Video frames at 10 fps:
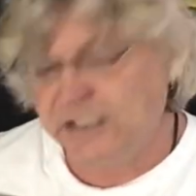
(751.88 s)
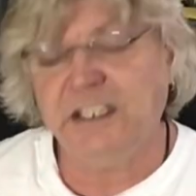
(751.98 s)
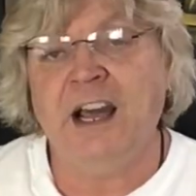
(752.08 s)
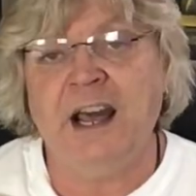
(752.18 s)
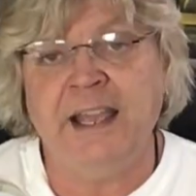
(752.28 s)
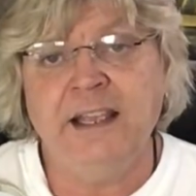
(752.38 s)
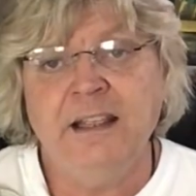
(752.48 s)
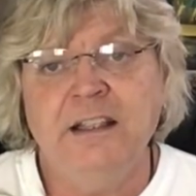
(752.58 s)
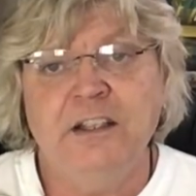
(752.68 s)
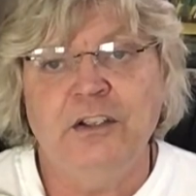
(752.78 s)
guy
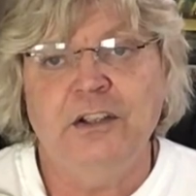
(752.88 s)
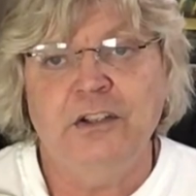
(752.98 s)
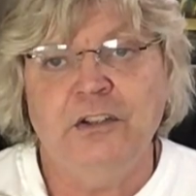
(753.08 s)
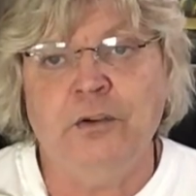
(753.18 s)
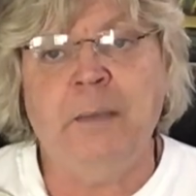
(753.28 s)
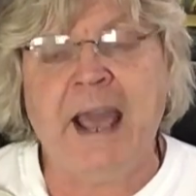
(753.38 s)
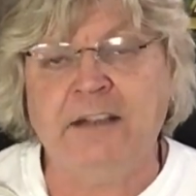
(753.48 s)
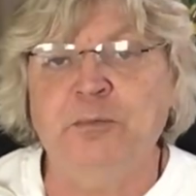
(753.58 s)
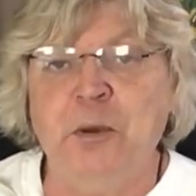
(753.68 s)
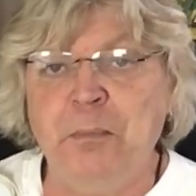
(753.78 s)
your
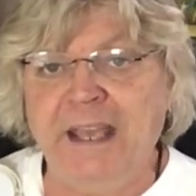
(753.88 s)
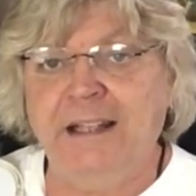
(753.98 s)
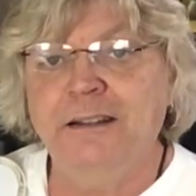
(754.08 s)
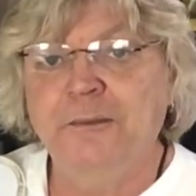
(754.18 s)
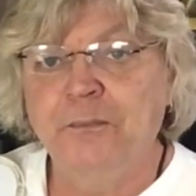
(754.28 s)
maximum bid,